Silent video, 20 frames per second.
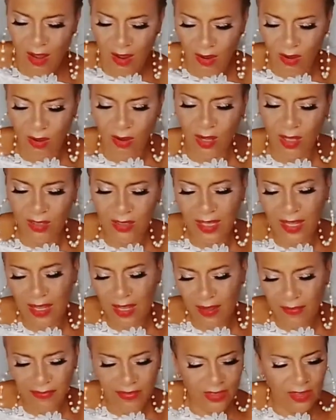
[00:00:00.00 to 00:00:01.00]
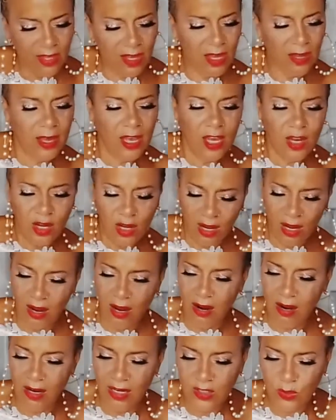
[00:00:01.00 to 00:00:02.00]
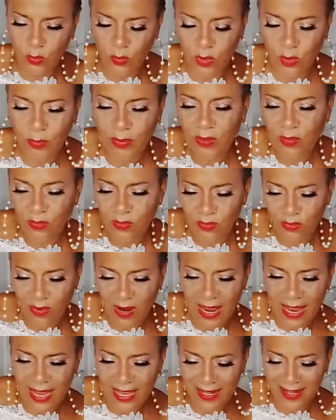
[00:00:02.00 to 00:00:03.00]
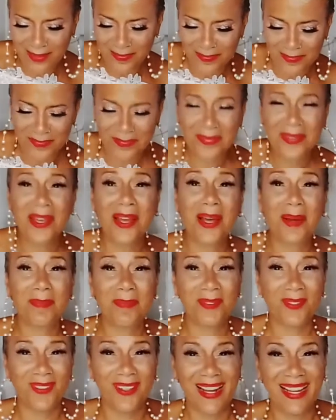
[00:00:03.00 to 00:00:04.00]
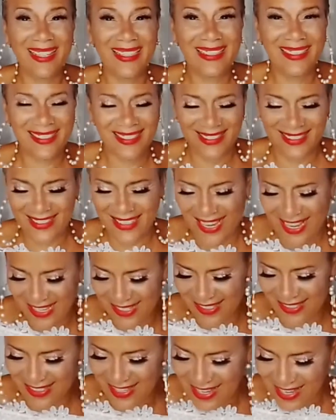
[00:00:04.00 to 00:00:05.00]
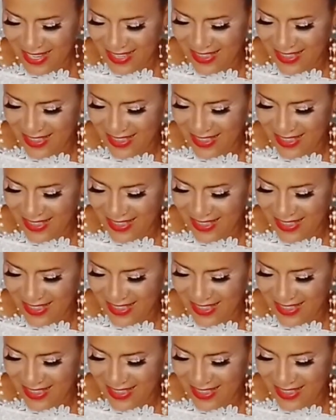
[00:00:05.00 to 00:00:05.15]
All of the cards will be read upright. Yes.